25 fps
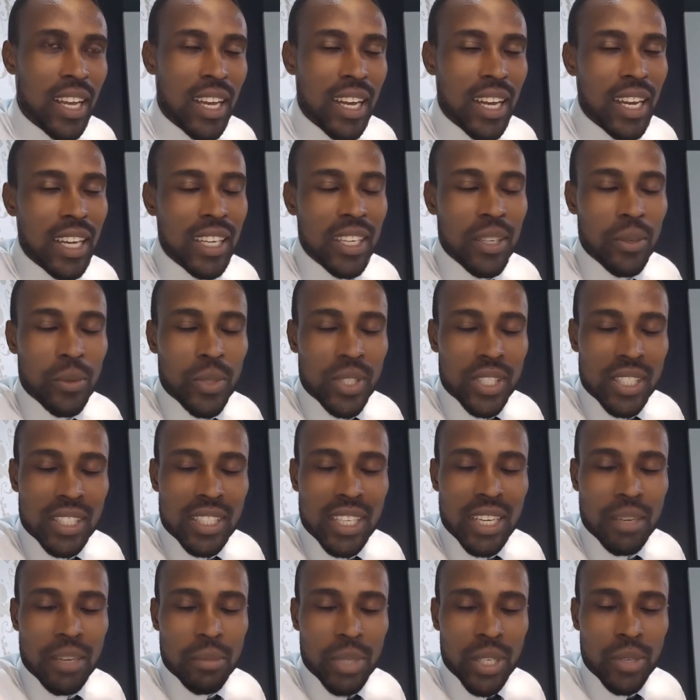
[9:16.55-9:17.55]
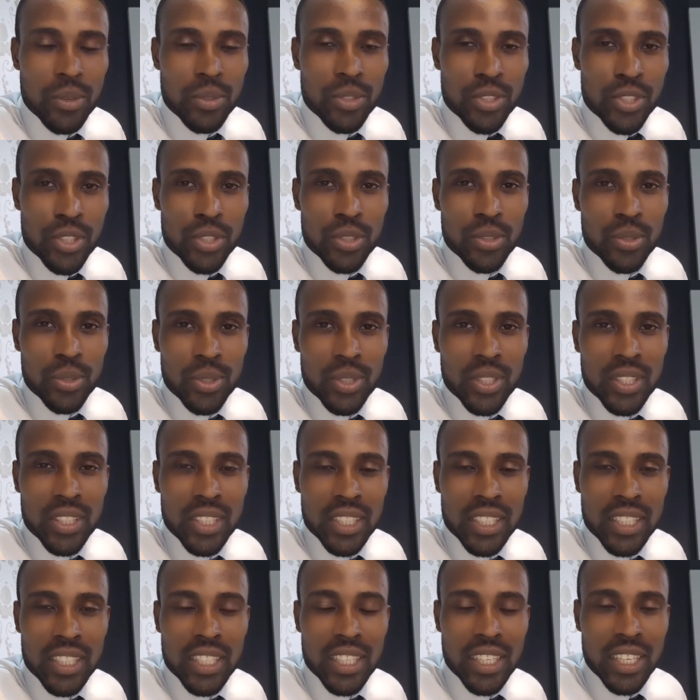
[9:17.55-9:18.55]
I don't know what to say about you.
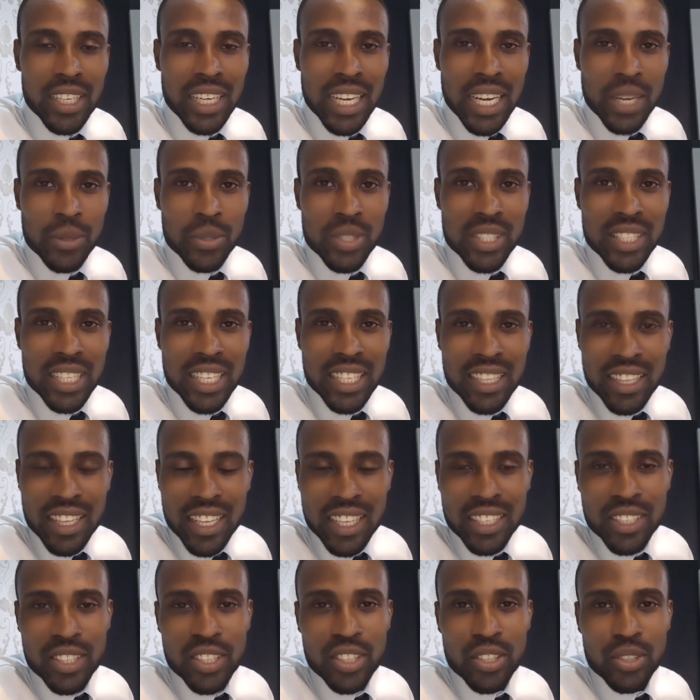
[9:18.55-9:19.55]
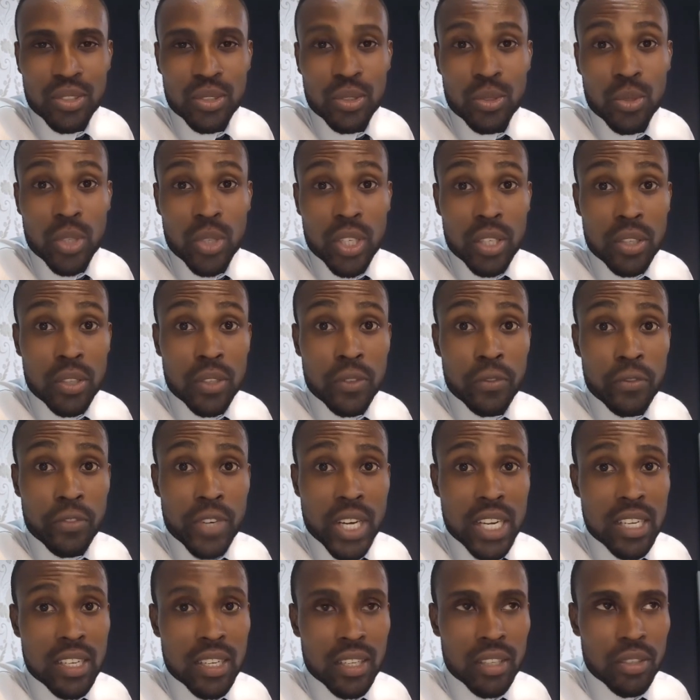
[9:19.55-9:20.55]
I have to say thank you. You're a good
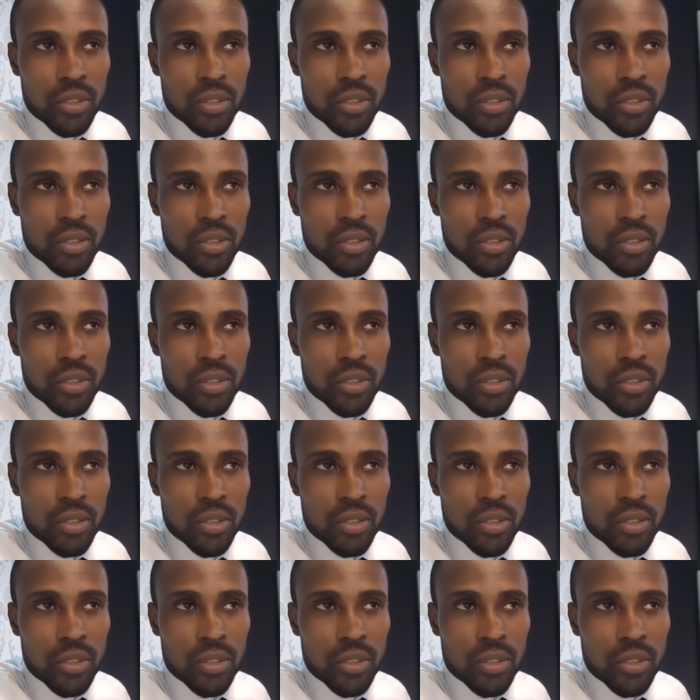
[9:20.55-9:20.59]
friend.